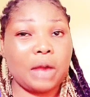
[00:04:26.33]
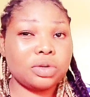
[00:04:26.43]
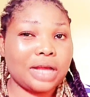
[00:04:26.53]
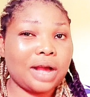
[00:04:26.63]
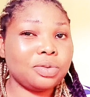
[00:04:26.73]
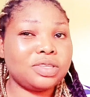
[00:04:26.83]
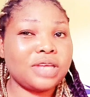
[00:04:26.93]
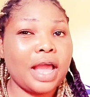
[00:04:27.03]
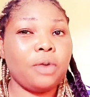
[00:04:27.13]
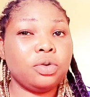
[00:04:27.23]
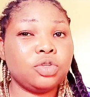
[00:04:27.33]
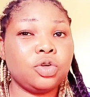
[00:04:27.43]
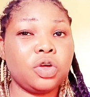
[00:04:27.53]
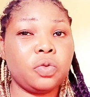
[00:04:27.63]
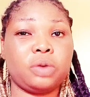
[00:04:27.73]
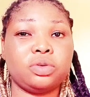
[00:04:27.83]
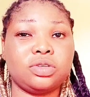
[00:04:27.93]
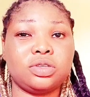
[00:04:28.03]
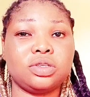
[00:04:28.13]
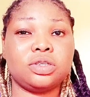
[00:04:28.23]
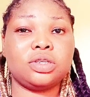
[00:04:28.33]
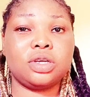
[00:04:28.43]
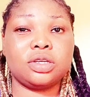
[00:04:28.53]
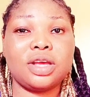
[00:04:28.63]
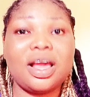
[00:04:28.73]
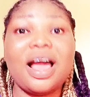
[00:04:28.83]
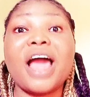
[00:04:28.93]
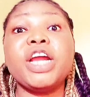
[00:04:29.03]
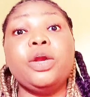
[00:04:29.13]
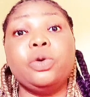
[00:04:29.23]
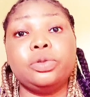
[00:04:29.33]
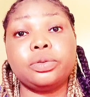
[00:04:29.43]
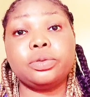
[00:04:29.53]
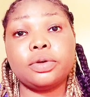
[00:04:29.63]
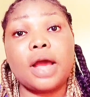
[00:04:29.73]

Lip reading: I would say I was glowing when I was using it. Yes, I glowed.